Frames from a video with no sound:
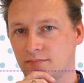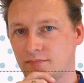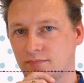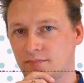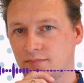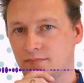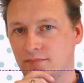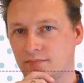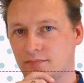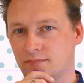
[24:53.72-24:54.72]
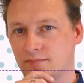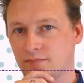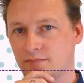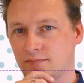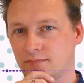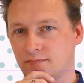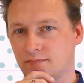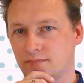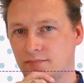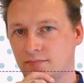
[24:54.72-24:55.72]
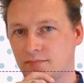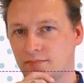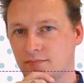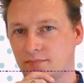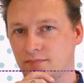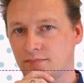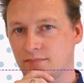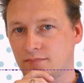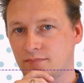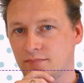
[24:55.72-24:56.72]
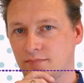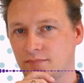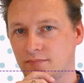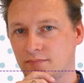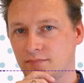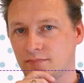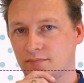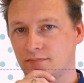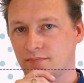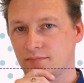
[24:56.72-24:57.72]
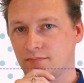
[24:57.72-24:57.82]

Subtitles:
they found a glowing ancient tablet.